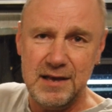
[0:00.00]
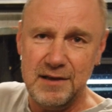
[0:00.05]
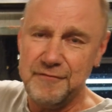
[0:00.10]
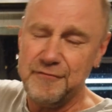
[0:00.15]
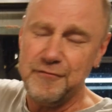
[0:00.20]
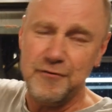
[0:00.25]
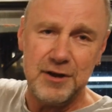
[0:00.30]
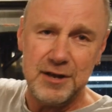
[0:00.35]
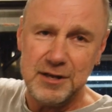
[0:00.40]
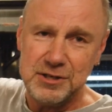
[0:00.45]
of your
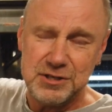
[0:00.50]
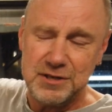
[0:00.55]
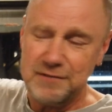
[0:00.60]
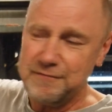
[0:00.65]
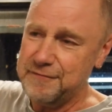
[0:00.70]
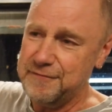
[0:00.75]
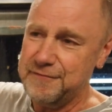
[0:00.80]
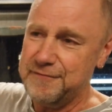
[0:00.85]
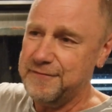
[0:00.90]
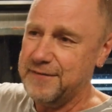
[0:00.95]
fridge
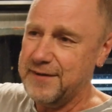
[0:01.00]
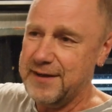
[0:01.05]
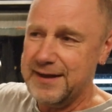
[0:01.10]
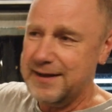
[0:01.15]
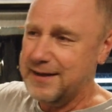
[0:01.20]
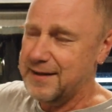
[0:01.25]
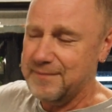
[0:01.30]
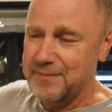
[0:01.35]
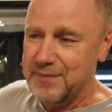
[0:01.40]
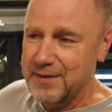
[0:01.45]
if
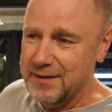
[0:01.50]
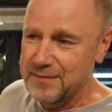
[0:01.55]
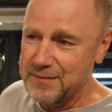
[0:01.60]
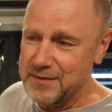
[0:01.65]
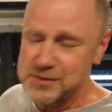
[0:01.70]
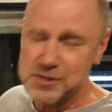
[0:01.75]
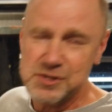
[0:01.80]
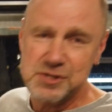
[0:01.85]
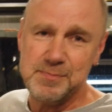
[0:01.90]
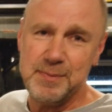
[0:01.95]

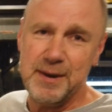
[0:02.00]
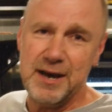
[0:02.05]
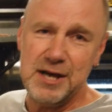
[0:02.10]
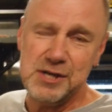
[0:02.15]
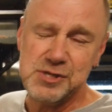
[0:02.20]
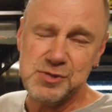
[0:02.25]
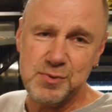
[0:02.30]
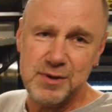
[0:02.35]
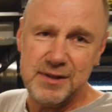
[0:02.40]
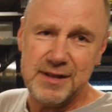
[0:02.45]
there's a
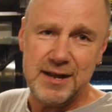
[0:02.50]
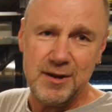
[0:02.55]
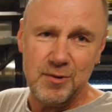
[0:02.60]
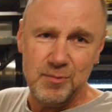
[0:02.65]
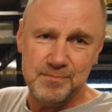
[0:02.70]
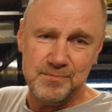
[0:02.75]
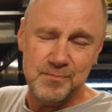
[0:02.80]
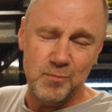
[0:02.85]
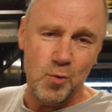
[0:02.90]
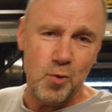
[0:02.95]
space where that
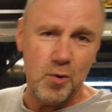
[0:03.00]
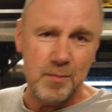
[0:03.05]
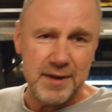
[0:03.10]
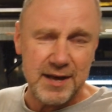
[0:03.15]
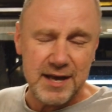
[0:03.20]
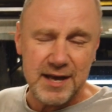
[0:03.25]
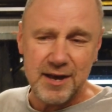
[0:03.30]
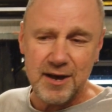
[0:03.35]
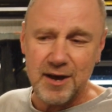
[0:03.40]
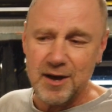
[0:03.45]
warm
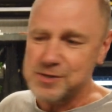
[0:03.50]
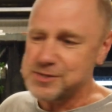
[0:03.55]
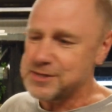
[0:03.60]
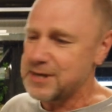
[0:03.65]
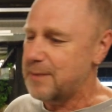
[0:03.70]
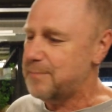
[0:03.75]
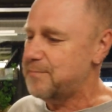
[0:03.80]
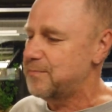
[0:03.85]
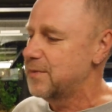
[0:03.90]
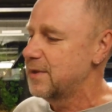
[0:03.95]
air goes
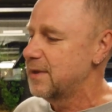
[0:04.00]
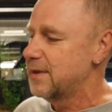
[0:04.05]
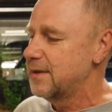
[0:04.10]
up.